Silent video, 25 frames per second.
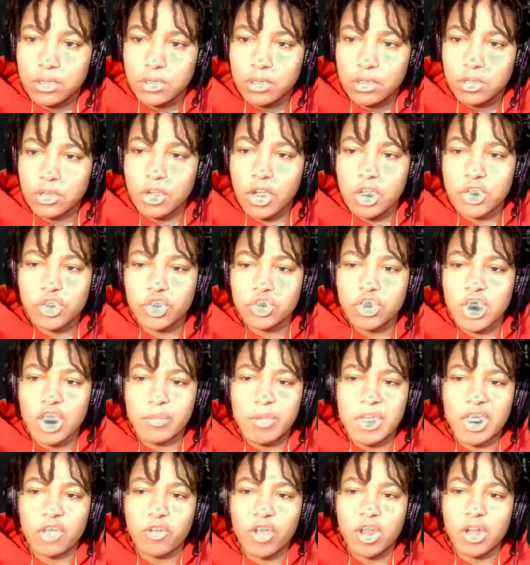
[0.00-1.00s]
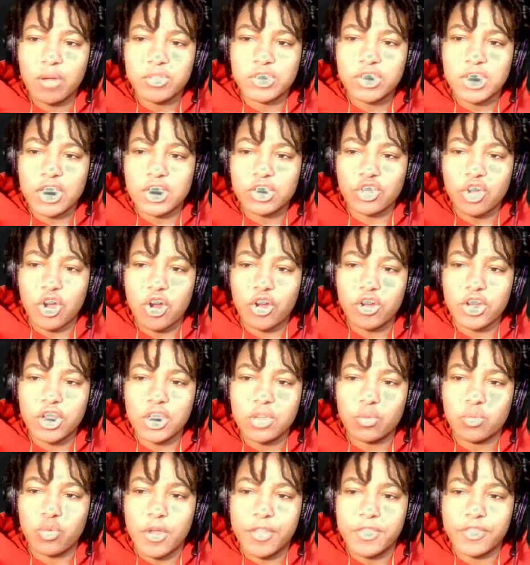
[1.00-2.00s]
You guys just like making random- It's
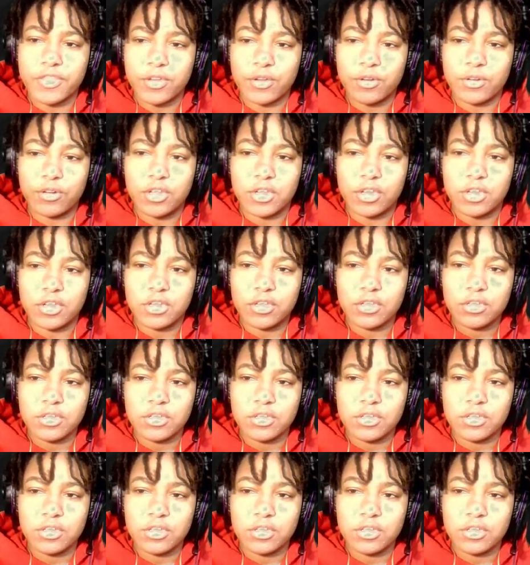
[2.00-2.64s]
already 1.30.